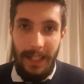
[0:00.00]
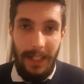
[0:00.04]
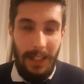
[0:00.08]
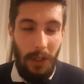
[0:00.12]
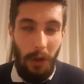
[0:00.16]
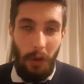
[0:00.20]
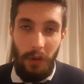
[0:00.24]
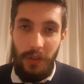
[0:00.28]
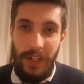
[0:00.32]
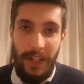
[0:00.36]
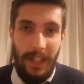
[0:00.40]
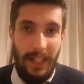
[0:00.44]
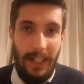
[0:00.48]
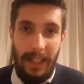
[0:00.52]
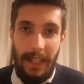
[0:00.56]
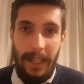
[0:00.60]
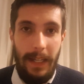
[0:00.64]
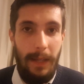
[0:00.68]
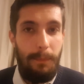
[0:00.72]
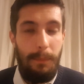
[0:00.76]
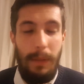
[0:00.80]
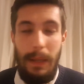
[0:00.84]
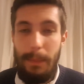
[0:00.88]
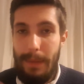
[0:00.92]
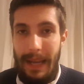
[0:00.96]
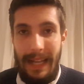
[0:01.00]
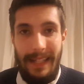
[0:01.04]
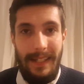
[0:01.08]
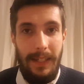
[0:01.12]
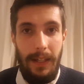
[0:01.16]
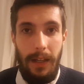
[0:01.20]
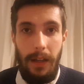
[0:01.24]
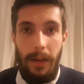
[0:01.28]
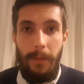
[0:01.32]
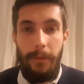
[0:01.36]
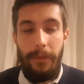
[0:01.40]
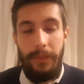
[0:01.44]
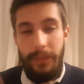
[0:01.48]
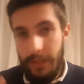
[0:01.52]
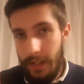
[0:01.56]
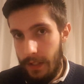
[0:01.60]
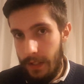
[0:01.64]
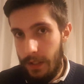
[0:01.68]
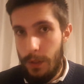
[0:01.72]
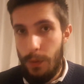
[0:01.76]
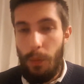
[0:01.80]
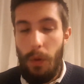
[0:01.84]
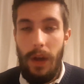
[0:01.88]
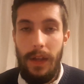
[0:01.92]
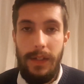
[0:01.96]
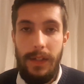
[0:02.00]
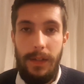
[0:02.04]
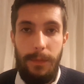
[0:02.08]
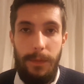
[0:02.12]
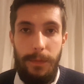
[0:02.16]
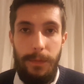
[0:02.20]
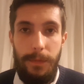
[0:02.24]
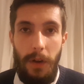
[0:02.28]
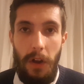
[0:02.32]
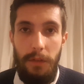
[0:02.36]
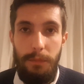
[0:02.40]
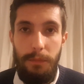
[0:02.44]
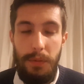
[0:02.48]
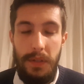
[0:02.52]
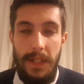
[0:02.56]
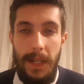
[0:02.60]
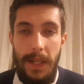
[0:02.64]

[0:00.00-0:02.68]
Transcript: logically be better than twice of the five